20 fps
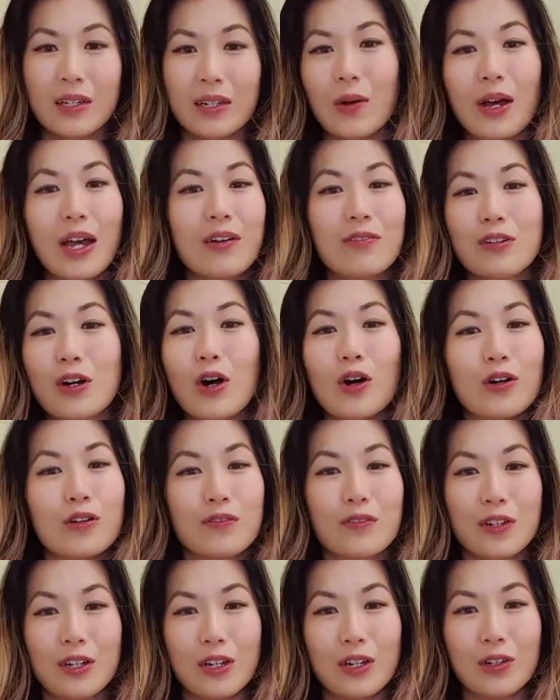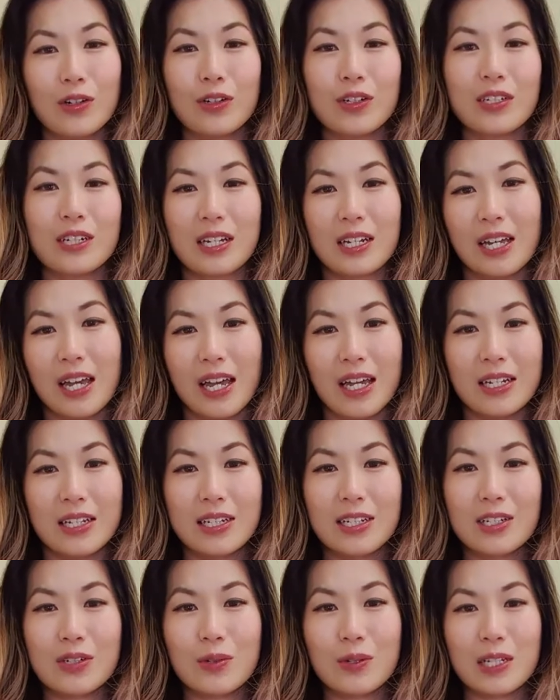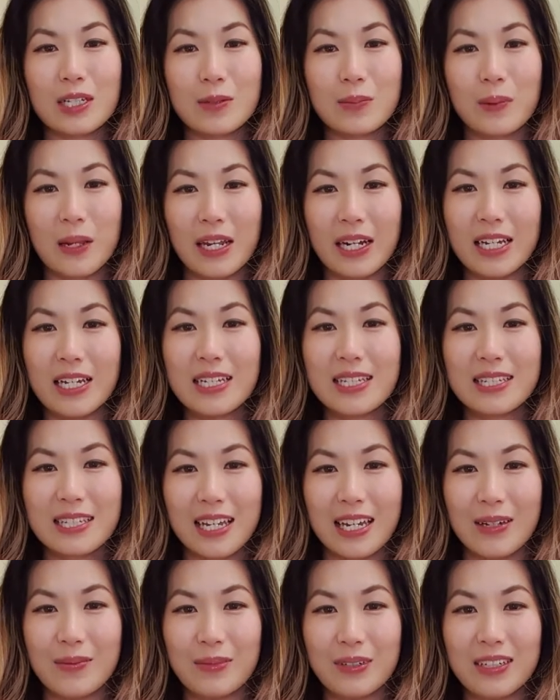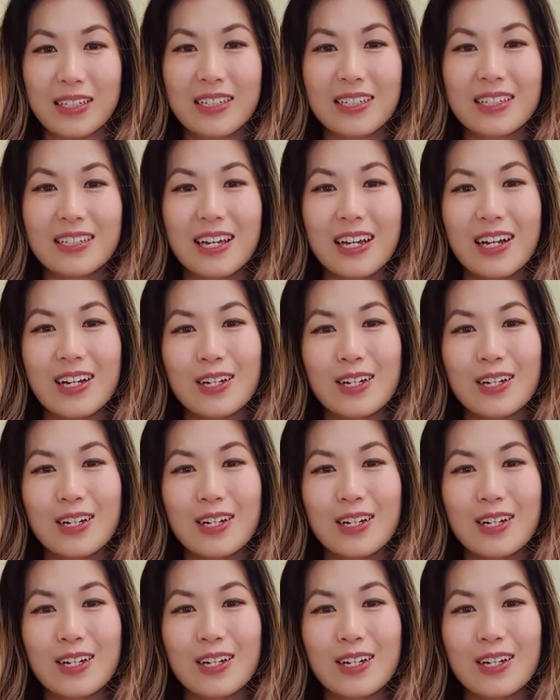I have a whole video dedicated to explaining schemas,